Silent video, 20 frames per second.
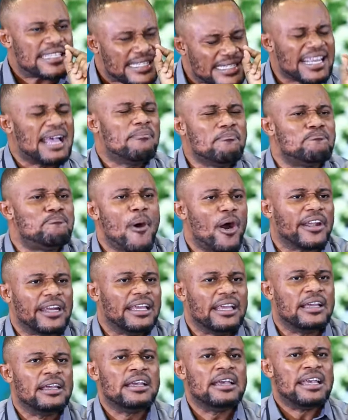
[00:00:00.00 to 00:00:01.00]

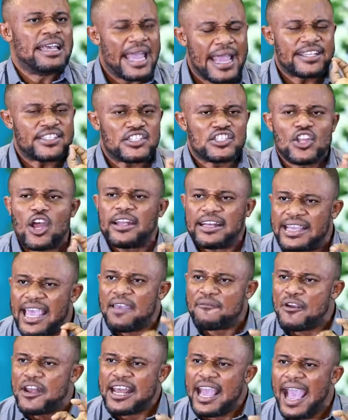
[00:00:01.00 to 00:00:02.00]
somebody is
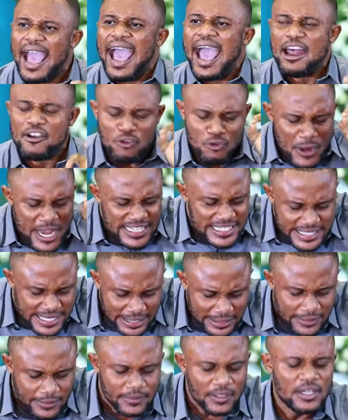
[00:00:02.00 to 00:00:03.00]
not giving her a
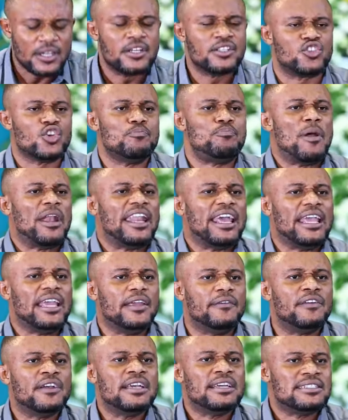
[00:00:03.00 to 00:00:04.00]
reason to
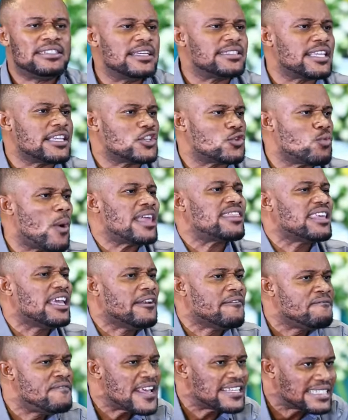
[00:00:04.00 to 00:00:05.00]
believe this is
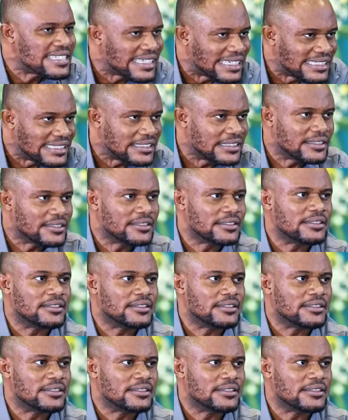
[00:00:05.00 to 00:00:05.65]
worth investing.